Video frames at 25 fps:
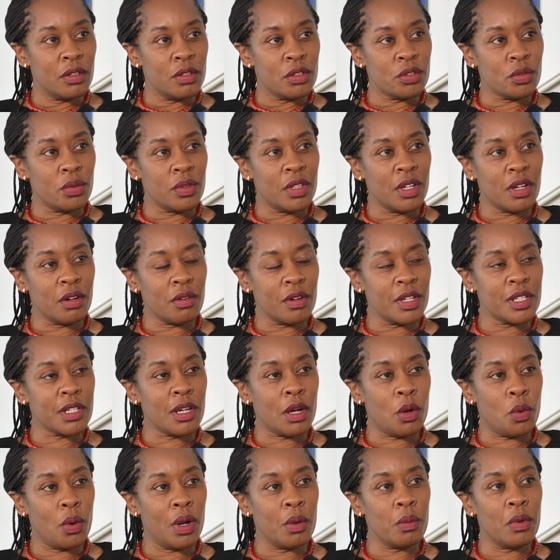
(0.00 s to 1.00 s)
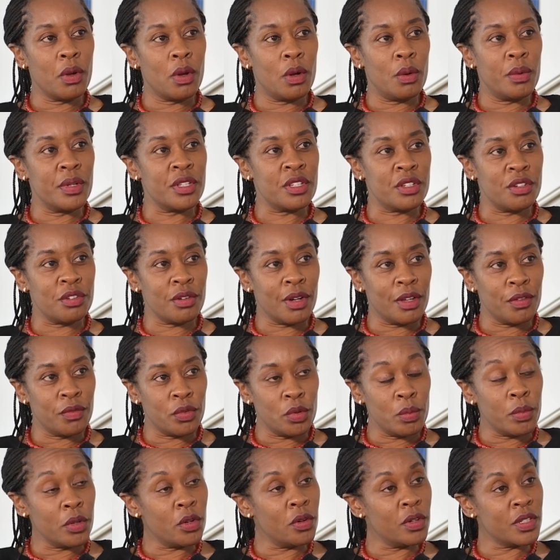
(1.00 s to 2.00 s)
So the greater why will always drive
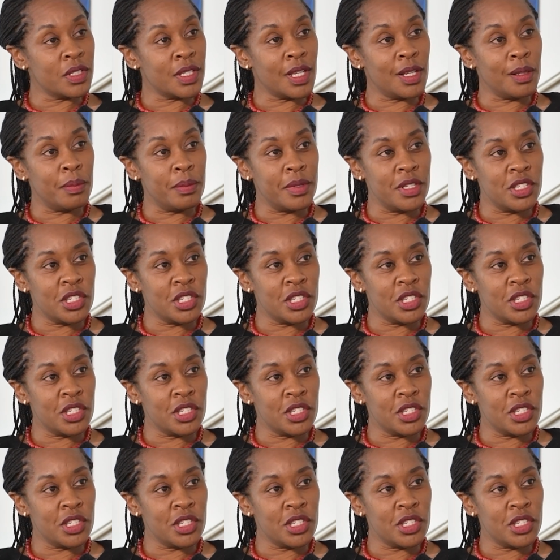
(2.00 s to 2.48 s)
you, because there will be